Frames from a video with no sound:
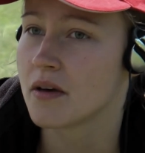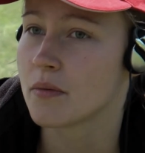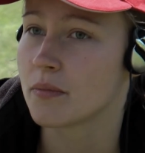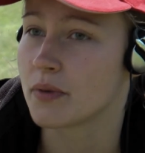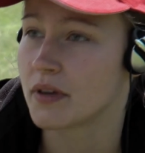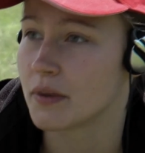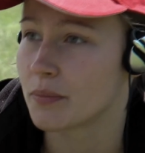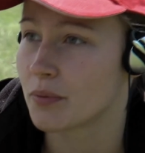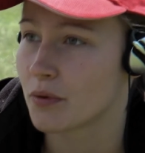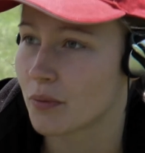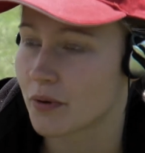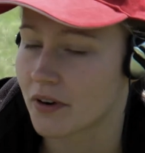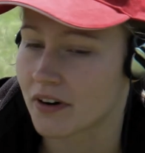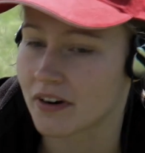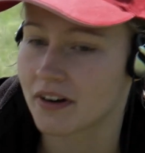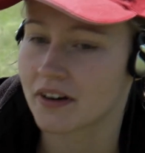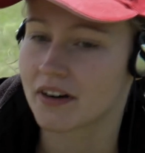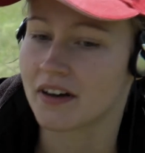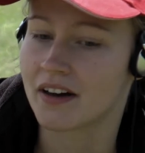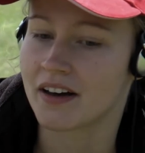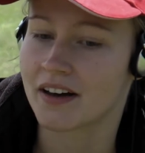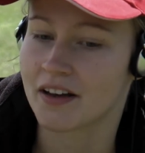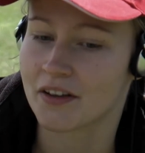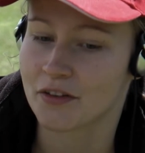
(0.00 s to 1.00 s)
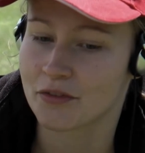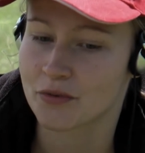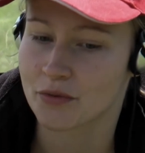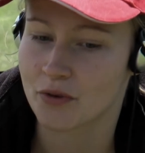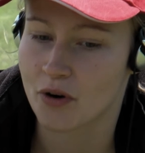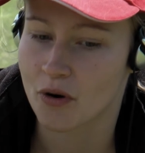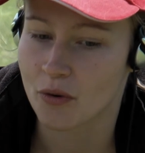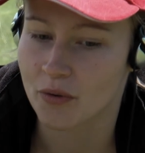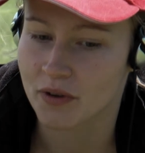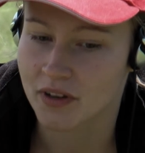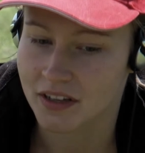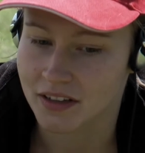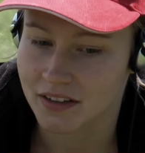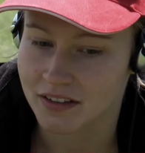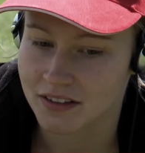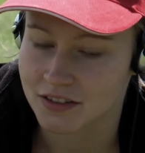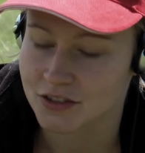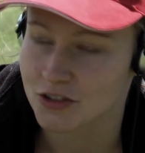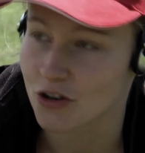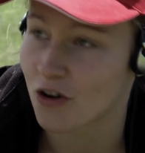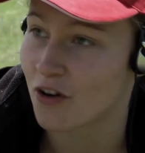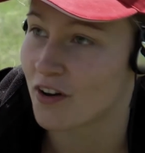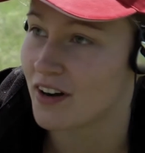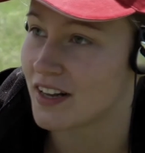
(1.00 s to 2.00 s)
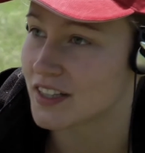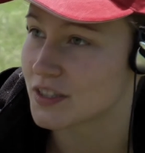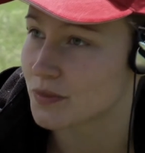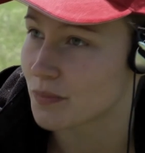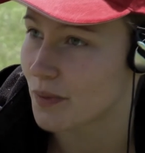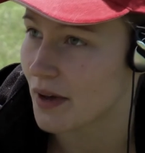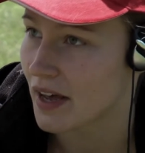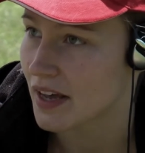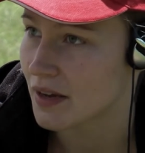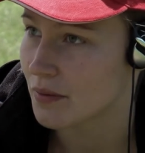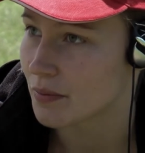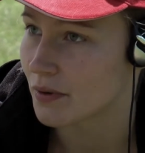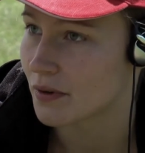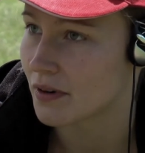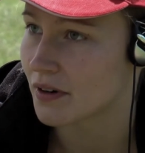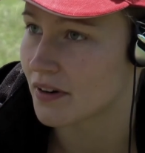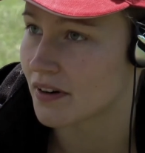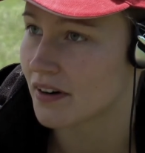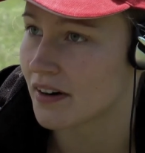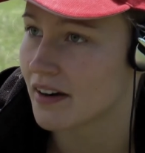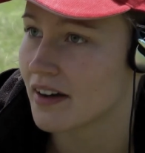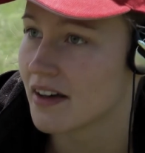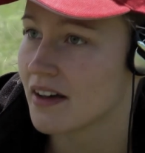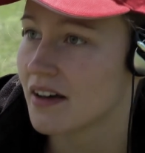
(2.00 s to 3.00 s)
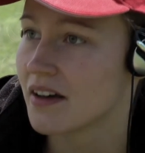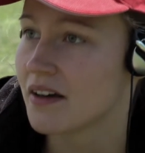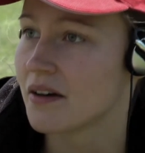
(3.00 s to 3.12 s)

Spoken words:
people were throwing toilet paper.